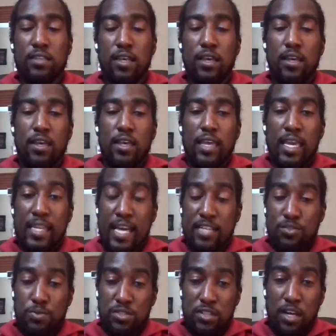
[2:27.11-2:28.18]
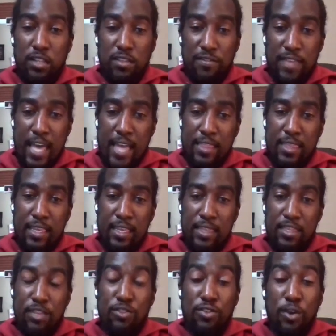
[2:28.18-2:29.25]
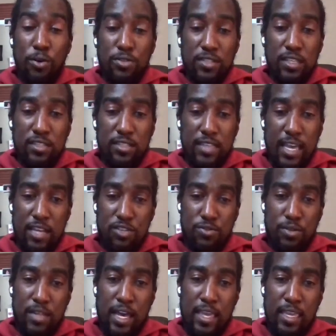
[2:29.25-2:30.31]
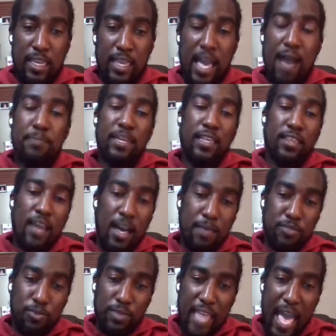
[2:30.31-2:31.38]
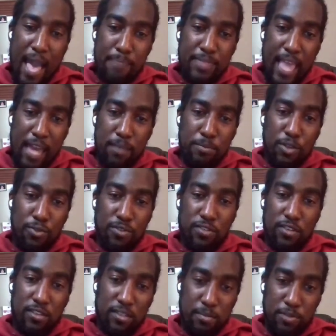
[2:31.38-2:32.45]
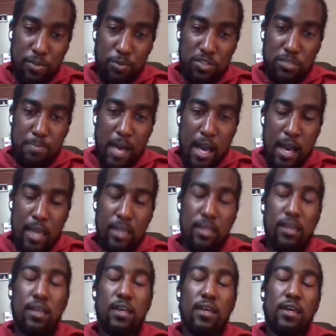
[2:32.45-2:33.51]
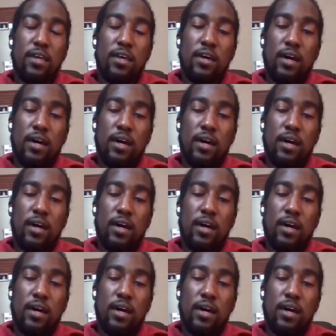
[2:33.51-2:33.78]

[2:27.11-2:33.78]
weeks. And as a result of that, the, the dosing schedule, i.e., how many times you tap that immune system to respond,